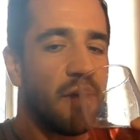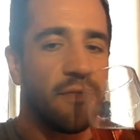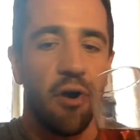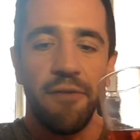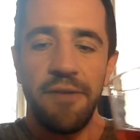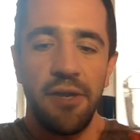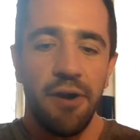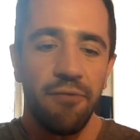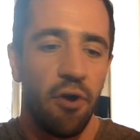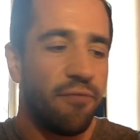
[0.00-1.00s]
got
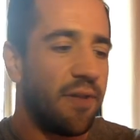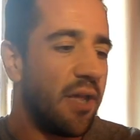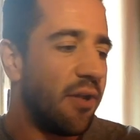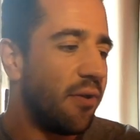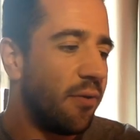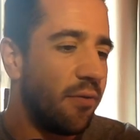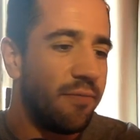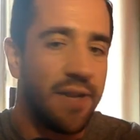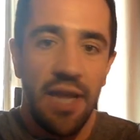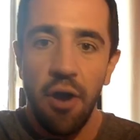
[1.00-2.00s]
a few
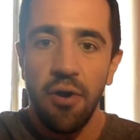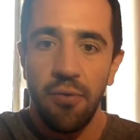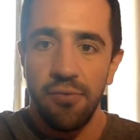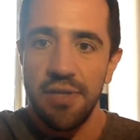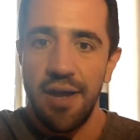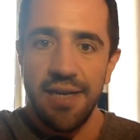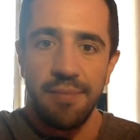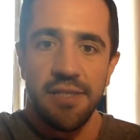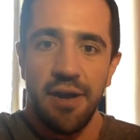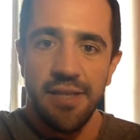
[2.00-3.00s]
video calls lined
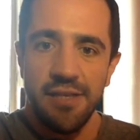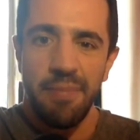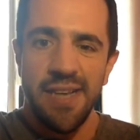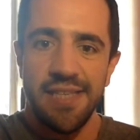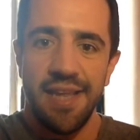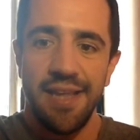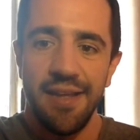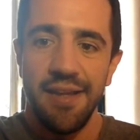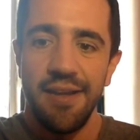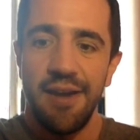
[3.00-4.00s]
up tonight. So
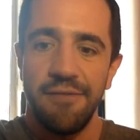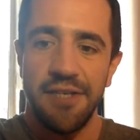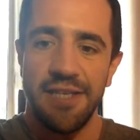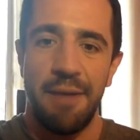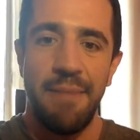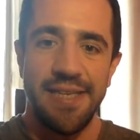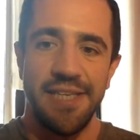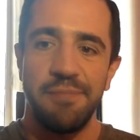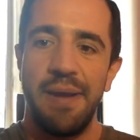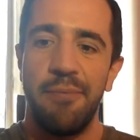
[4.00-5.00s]
I've just like
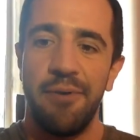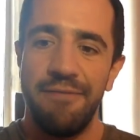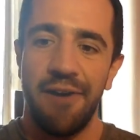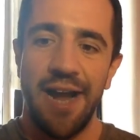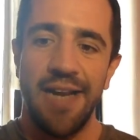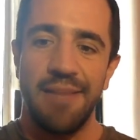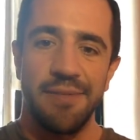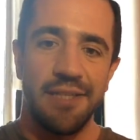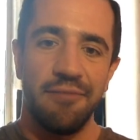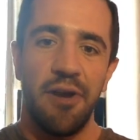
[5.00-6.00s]
messaged people and invited them
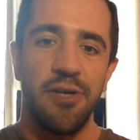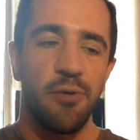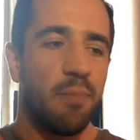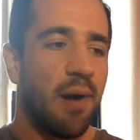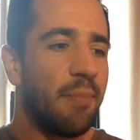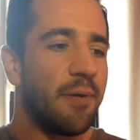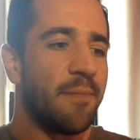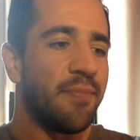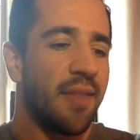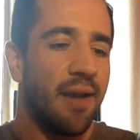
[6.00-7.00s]
to the virtual pub.
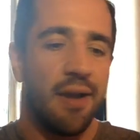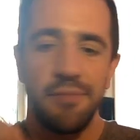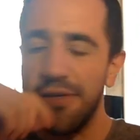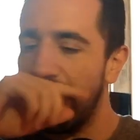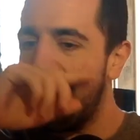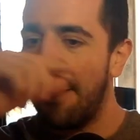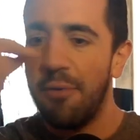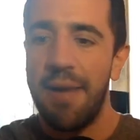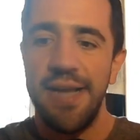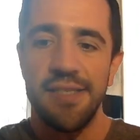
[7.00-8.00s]
So I've got a
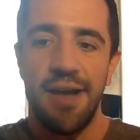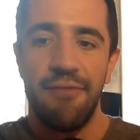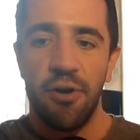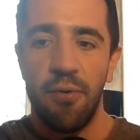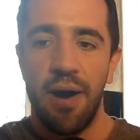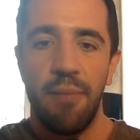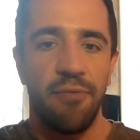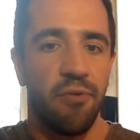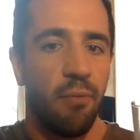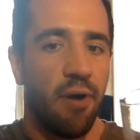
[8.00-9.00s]
couple of mates that I haven't caught up
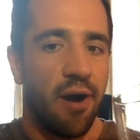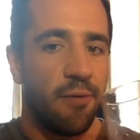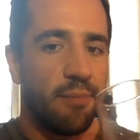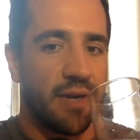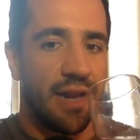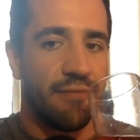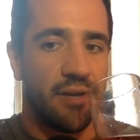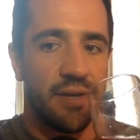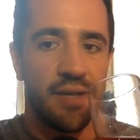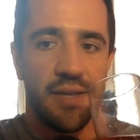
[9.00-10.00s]
with for a while. I'm gonna have
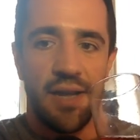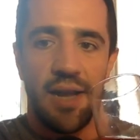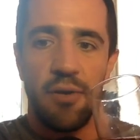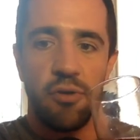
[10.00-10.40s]
a little